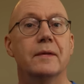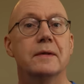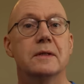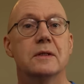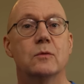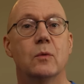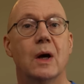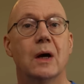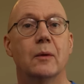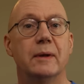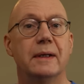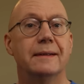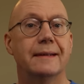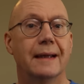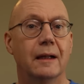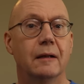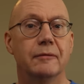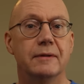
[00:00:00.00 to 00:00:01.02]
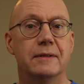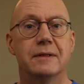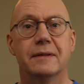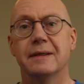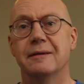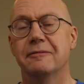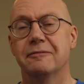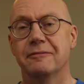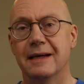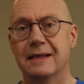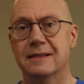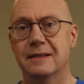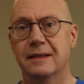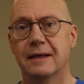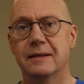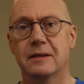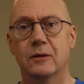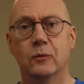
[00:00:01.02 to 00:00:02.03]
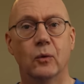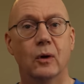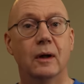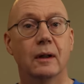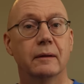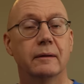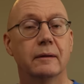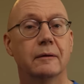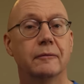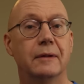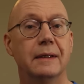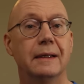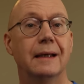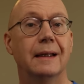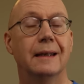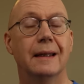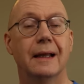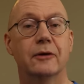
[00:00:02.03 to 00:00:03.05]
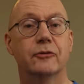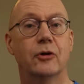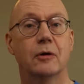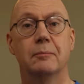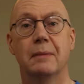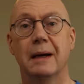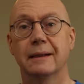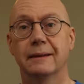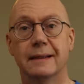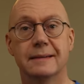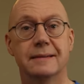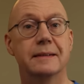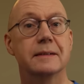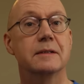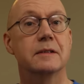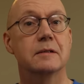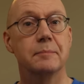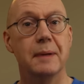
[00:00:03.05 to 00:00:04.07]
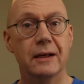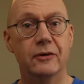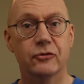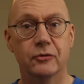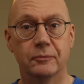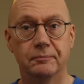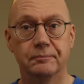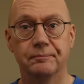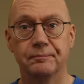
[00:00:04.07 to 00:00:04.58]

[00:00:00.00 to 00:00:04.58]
this is where we delve into the fascinating world of the electromagnetic spectrum.